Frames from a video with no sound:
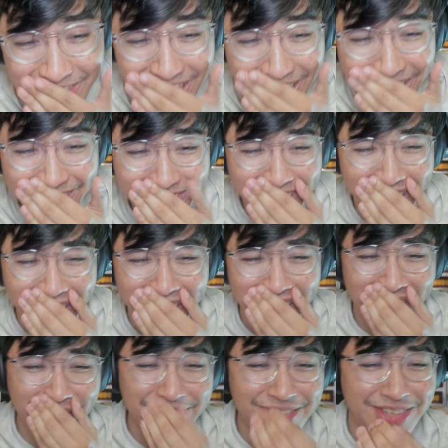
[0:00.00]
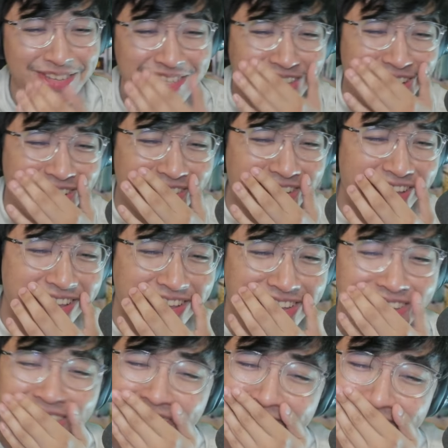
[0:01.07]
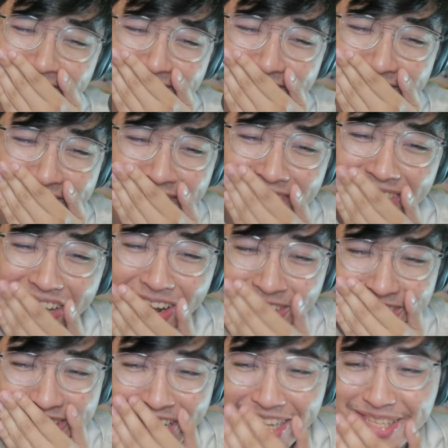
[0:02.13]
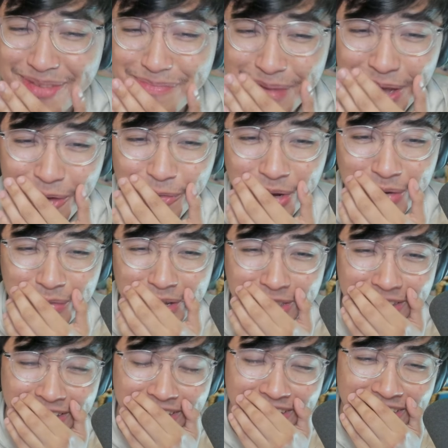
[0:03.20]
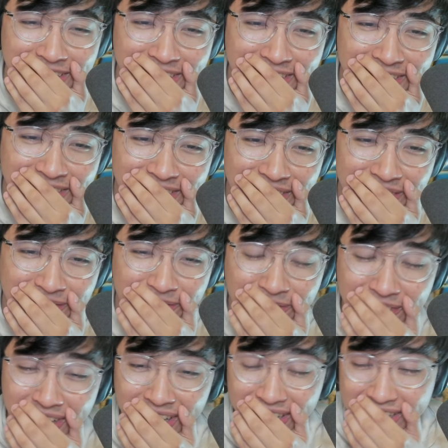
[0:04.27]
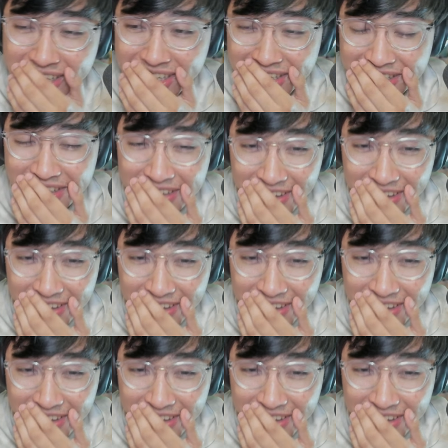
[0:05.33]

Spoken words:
Tavo! I'm so sorry! Oh, that's a big one right there. Fuck!